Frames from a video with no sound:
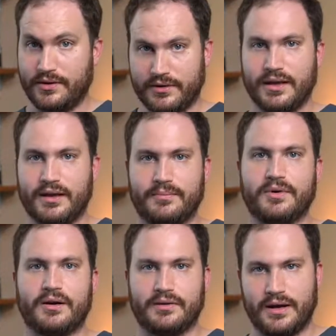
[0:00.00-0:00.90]

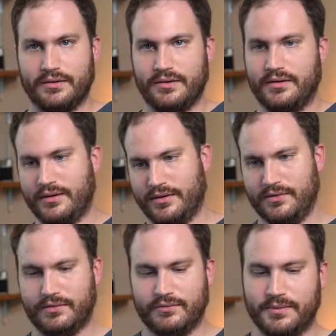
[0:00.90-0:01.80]
camera, right? So, you know,
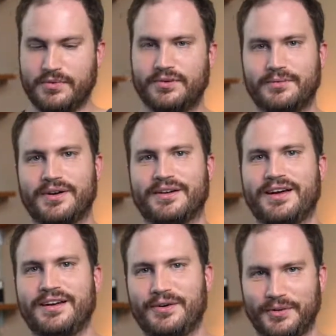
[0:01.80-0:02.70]
you want to
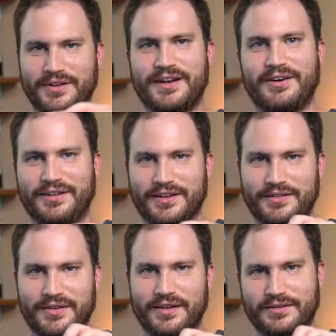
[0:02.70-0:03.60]
kind of hold it out
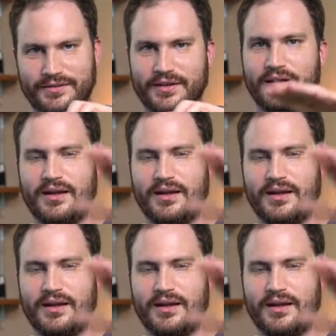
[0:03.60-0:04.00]
like this.